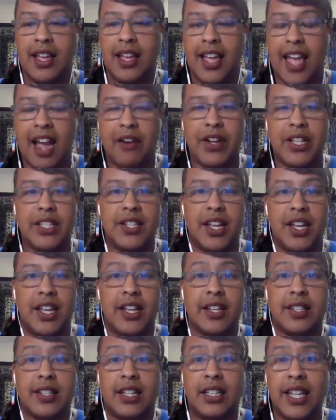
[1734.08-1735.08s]
guarantee
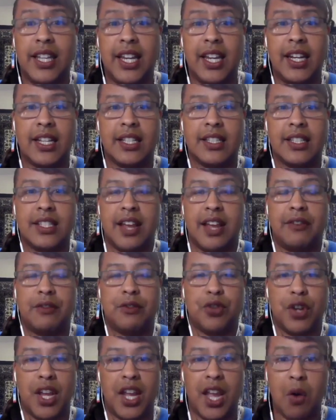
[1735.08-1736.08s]
us clean and safe
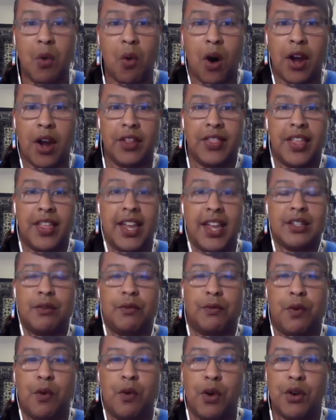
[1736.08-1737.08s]
drinking water that is
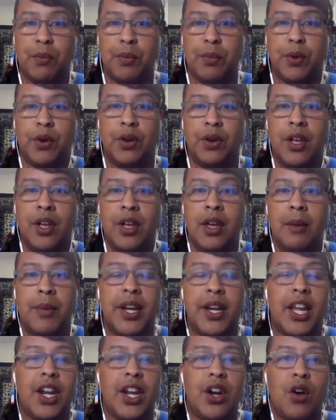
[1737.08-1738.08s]
affordable,
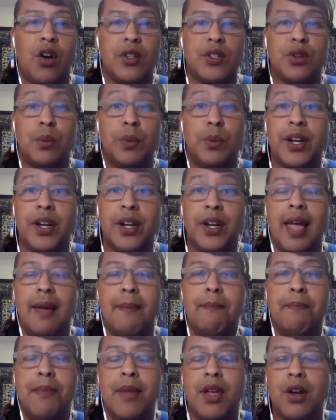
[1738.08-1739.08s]
but it can also put
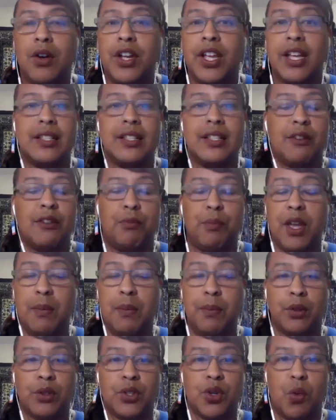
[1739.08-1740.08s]
millions of
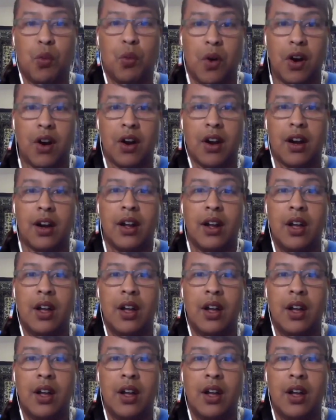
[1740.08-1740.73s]
people to work.